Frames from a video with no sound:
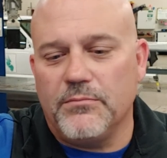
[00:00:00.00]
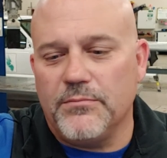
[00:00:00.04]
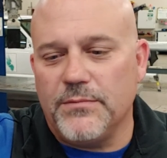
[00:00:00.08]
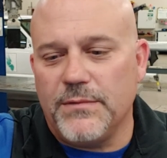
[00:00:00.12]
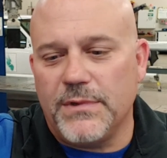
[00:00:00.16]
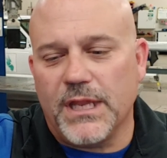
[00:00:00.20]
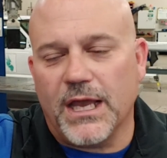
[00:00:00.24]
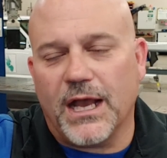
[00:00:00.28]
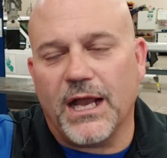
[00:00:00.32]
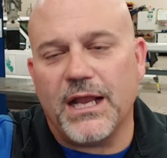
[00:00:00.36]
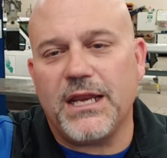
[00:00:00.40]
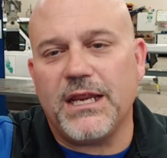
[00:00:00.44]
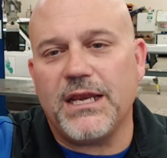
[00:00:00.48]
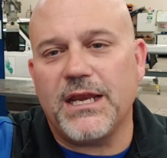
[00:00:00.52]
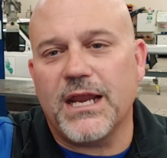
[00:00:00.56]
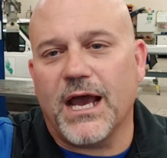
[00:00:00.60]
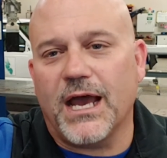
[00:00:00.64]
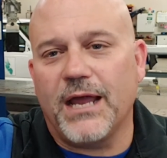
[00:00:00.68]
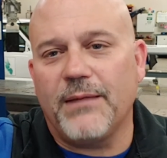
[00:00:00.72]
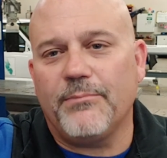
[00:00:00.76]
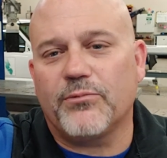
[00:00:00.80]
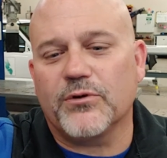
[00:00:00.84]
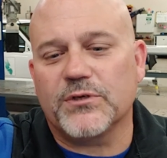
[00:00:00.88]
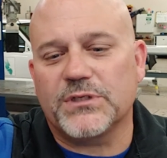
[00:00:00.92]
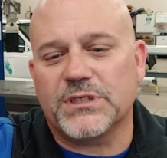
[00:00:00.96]

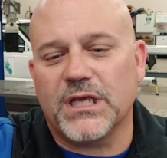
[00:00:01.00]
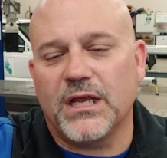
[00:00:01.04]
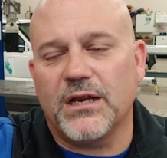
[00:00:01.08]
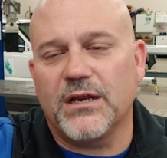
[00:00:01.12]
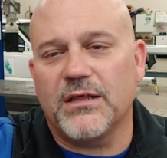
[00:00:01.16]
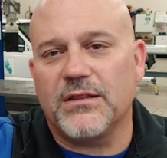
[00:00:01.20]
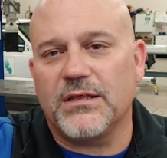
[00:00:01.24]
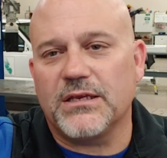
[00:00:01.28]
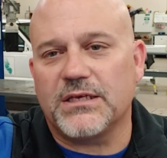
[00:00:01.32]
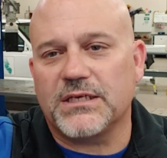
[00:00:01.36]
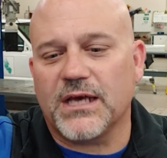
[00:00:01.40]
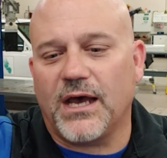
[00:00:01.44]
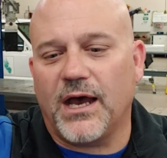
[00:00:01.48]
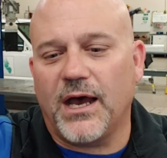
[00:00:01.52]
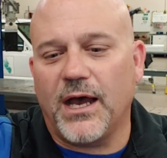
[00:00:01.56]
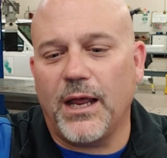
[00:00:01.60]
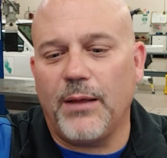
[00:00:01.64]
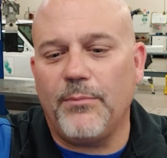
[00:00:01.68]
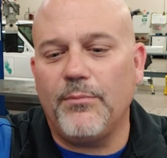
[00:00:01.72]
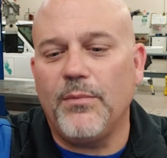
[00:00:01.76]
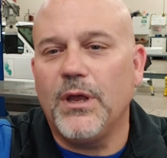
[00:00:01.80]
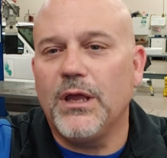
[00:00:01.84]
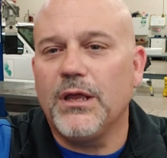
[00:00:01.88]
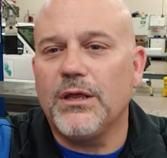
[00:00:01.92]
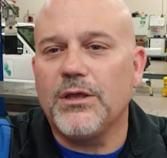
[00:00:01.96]
99% of the
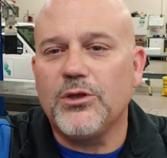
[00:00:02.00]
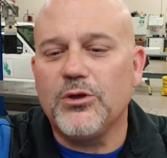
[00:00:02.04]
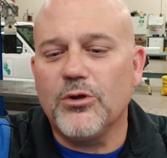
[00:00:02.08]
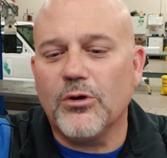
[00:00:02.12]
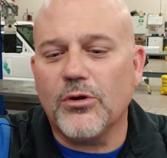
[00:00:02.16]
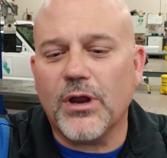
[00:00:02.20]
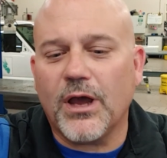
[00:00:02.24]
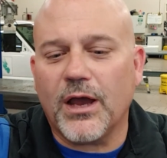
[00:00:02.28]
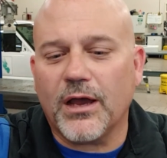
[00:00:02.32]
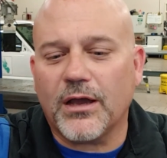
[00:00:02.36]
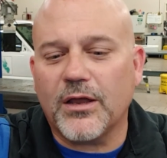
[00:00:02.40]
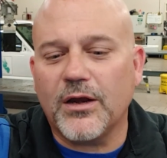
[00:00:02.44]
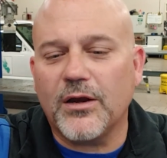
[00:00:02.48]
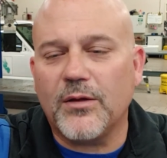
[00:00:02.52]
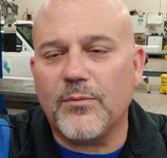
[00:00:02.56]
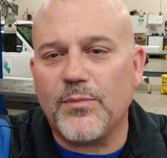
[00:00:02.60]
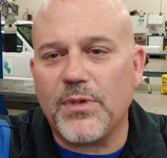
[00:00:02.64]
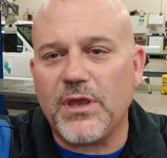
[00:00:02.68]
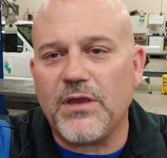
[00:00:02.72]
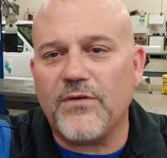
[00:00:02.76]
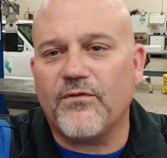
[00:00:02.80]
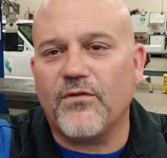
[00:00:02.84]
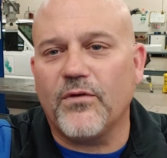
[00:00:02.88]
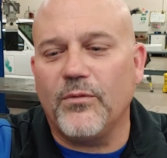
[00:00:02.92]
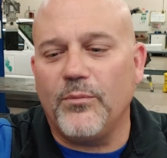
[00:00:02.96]
time, you're not going to
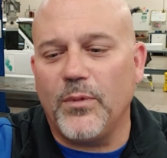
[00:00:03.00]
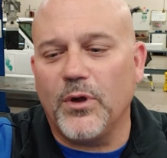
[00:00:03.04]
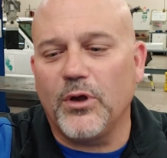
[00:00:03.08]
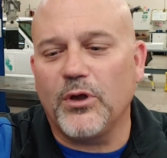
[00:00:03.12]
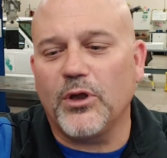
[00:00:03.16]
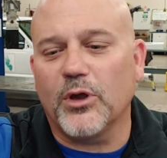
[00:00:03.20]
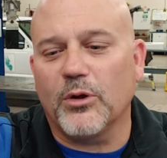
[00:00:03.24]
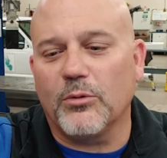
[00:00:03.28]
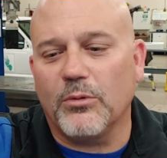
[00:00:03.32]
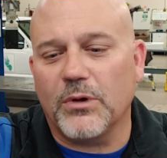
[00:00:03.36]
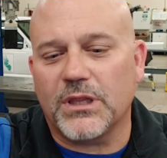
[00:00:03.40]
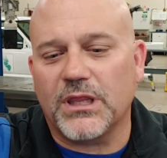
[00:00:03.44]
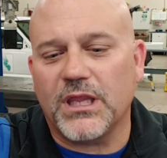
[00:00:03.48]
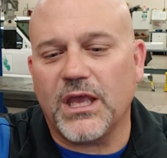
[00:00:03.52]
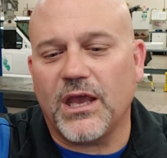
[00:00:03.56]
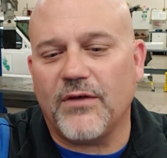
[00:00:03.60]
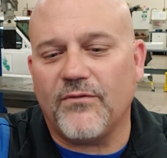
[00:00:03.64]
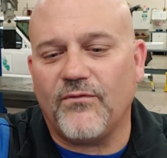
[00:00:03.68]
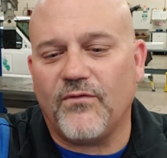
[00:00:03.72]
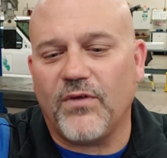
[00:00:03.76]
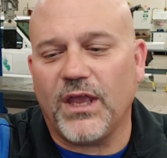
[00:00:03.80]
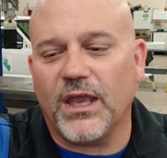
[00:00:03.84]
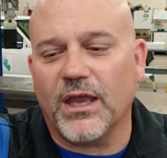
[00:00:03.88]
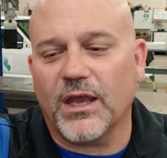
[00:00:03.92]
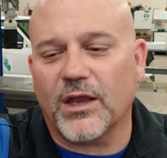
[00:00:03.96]
be familiar with
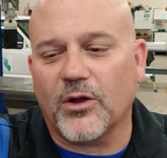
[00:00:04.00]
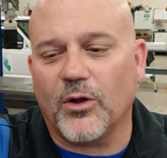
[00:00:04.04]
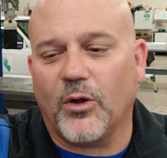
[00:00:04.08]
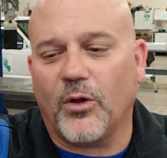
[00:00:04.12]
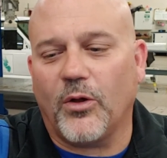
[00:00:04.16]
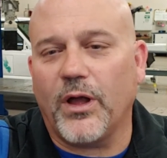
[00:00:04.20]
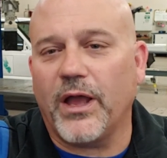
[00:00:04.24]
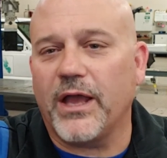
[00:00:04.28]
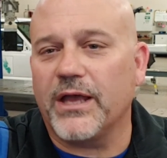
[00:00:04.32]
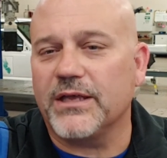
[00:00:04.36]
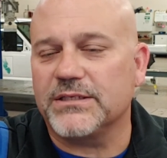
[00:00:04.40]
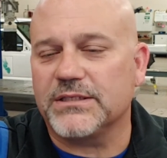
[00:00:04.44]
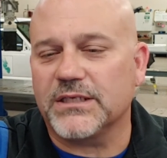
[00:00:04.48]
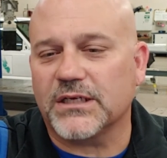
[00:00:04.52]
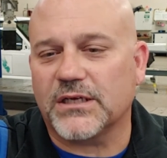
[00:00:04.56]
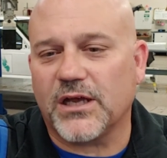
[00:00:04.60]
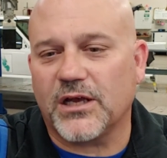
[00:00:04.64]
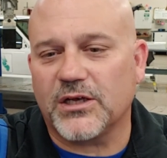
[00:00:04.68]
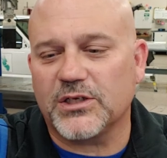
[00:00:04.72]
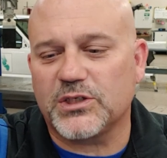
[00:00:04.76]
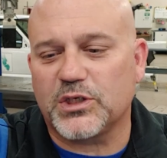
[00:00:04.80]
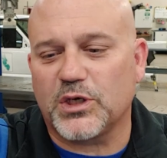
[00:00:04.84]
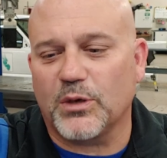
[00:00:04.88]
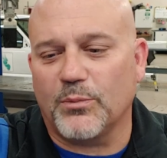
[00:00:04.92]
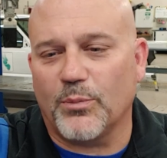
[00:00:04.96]
that vehicle as the
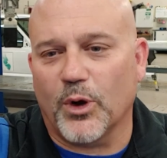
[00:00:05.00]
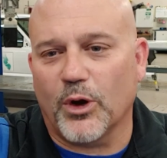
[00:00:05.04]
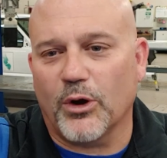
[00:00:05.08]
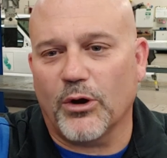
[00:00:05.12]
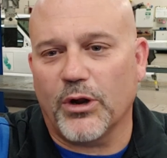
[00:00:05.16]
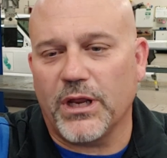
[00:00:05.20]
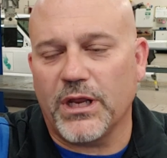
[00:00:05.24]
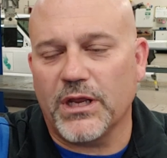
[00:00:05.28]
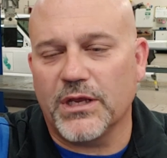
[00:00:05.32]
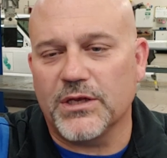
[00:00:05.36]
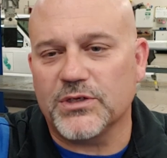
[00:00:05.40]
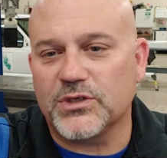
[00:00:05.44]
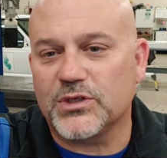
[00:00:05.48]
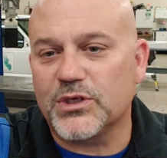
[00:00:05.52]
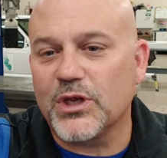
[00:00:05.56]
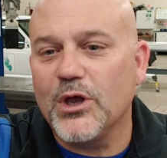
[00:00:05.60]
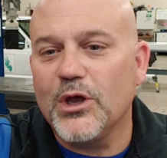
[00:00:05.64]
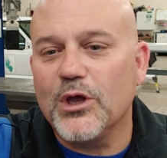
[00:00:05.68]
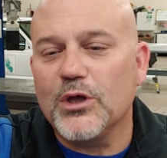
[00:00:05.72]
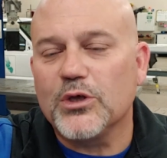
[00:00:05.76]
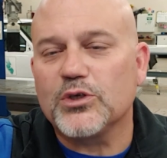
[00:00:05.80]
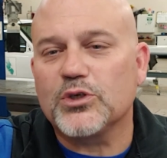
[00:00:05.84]
customer is.